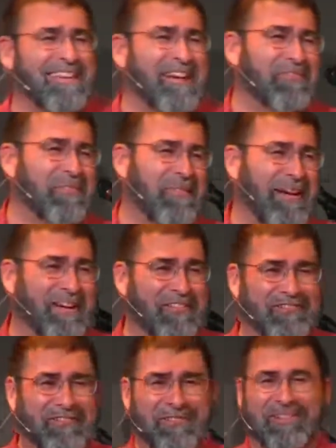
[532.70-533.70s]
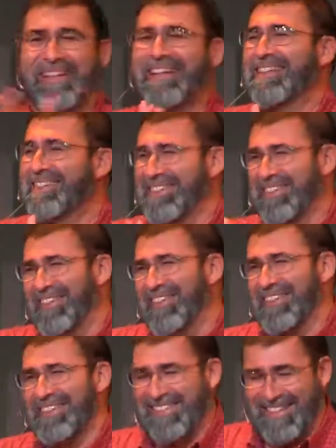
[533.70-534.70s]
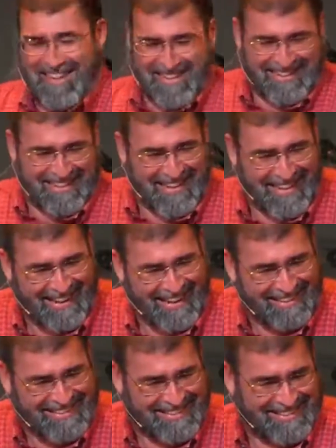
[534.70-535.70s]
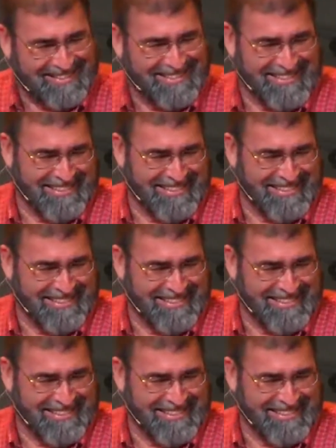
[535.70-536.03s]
have the microphone. So you're stuck. I got you.